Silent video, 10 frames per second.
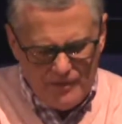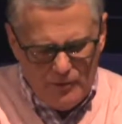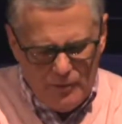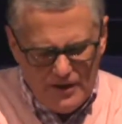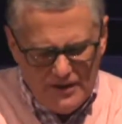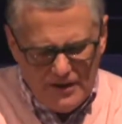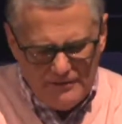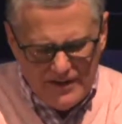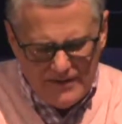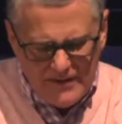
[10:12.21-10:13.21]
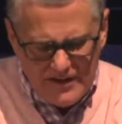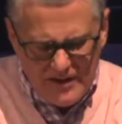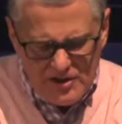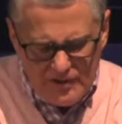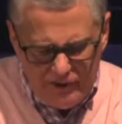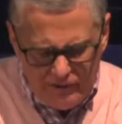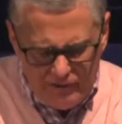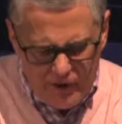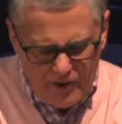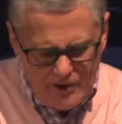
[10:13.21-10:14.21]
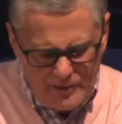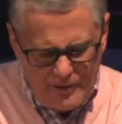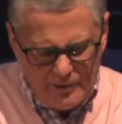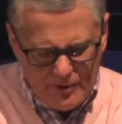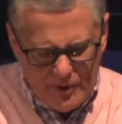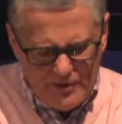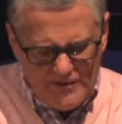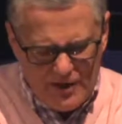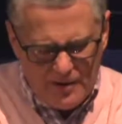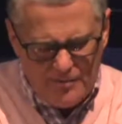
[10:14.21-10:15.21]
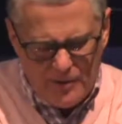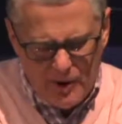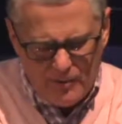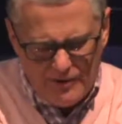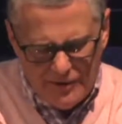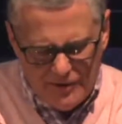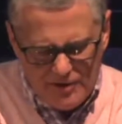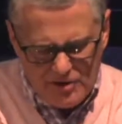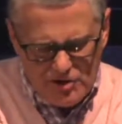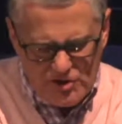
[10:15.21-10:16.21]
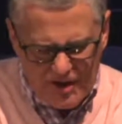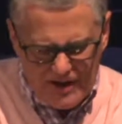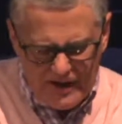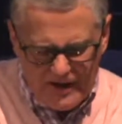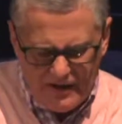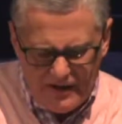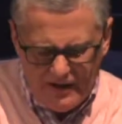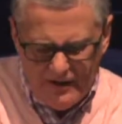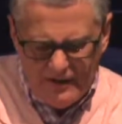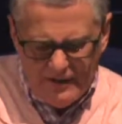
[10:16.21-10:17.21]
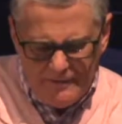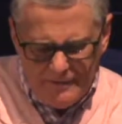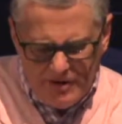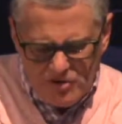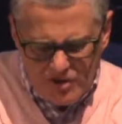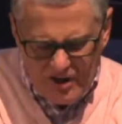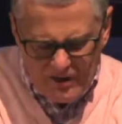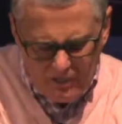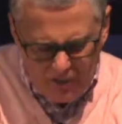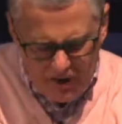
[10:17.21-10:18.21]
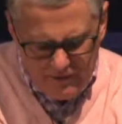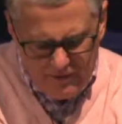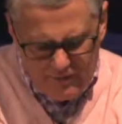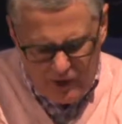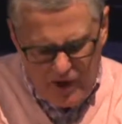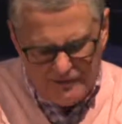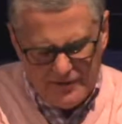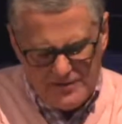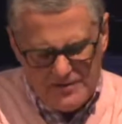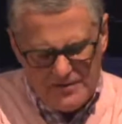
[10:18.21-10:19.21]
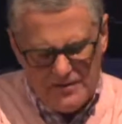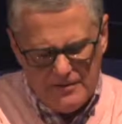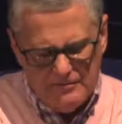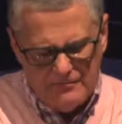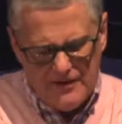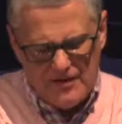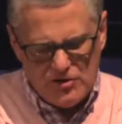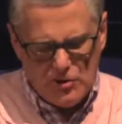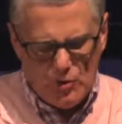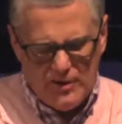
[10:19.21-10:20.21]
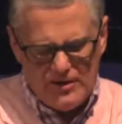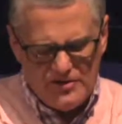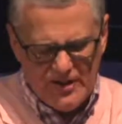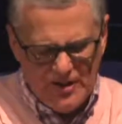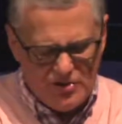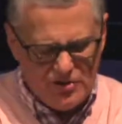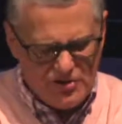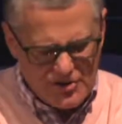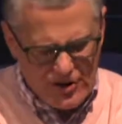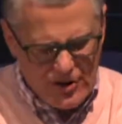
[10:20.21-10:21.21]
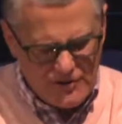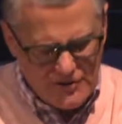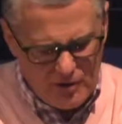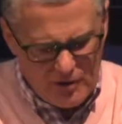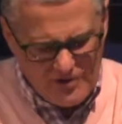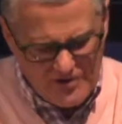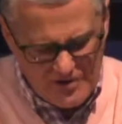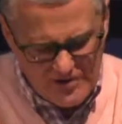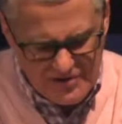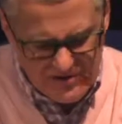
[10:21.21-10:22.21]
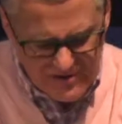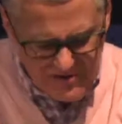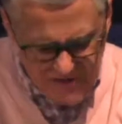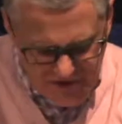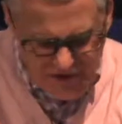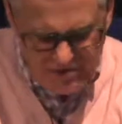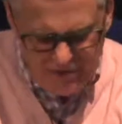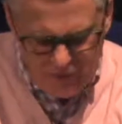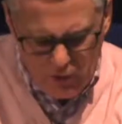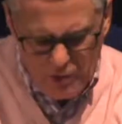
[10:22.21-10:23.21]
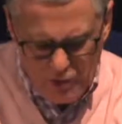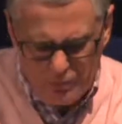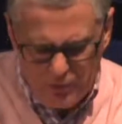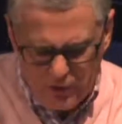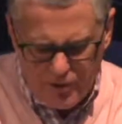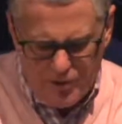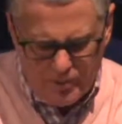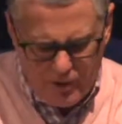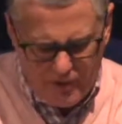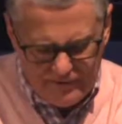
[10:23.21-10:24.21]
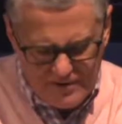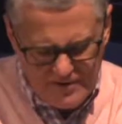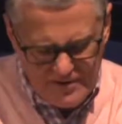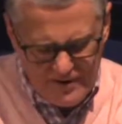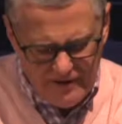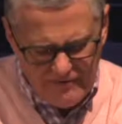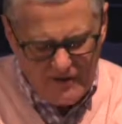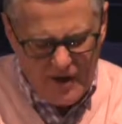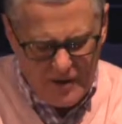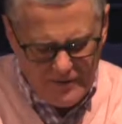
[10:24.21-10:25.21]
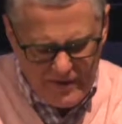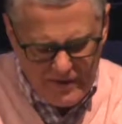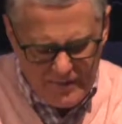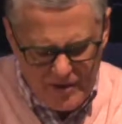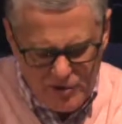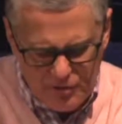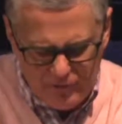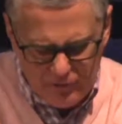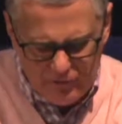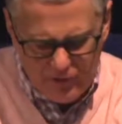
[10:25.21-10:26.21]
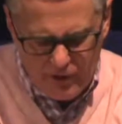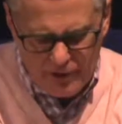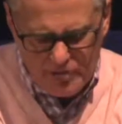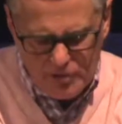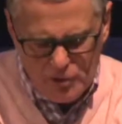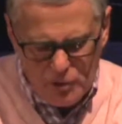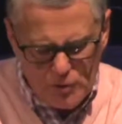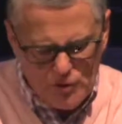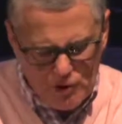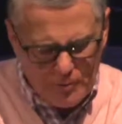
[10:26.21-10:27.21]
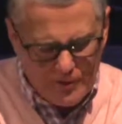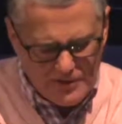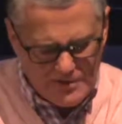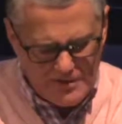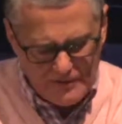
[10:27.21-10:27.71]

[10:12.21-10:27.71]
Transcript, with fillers: if we had lived in the days of our fathers, we would not have taken part with them in the shedding, in shedding the blood of the prophets. And thus you witness against yourselves that you are sons of those who murdered the prophets. Fill up then the measure of your fathers, you serpents,